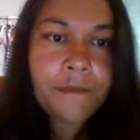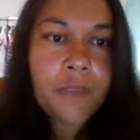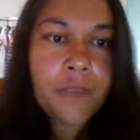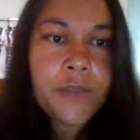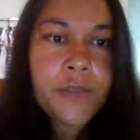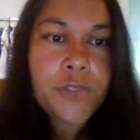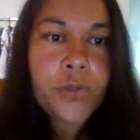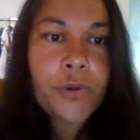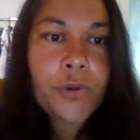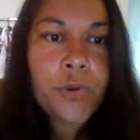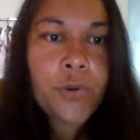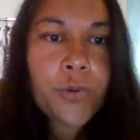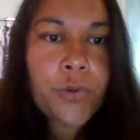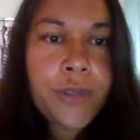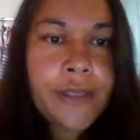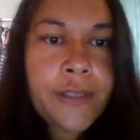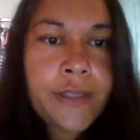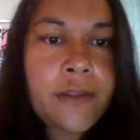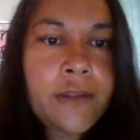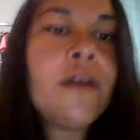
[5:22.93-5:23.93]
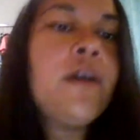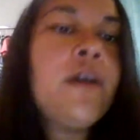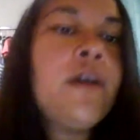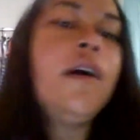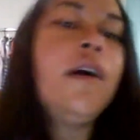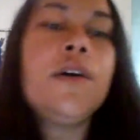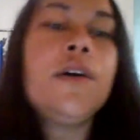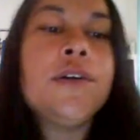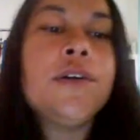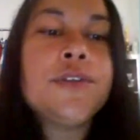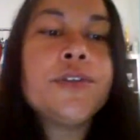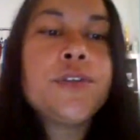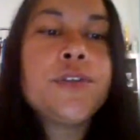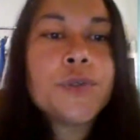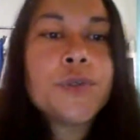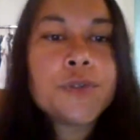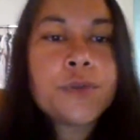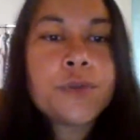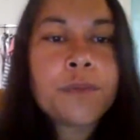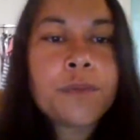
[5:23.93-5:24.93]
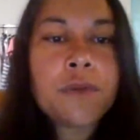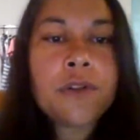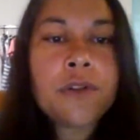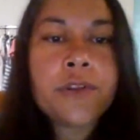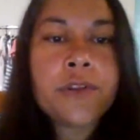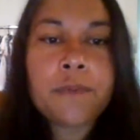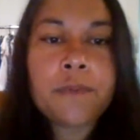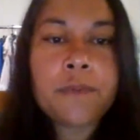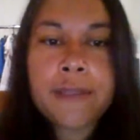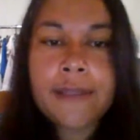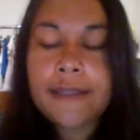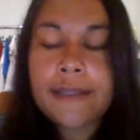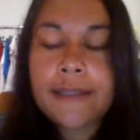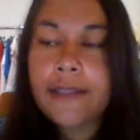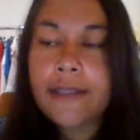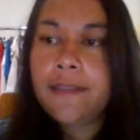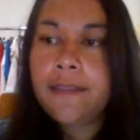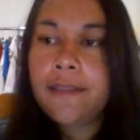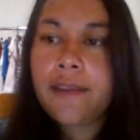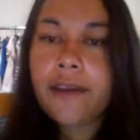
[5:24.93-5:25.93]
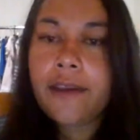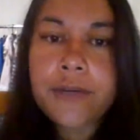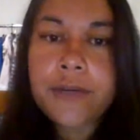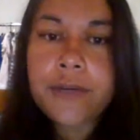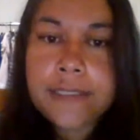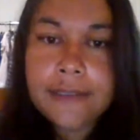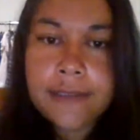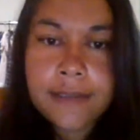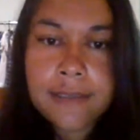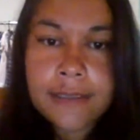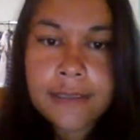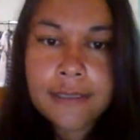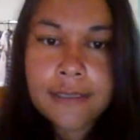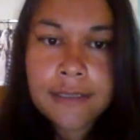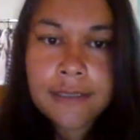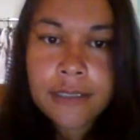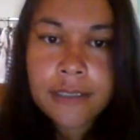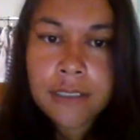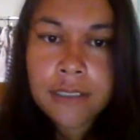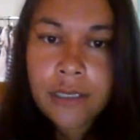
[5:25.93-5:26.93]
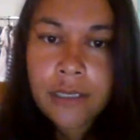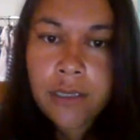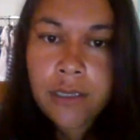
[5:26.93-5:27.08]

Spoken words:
So in autosomal dominant inheritance,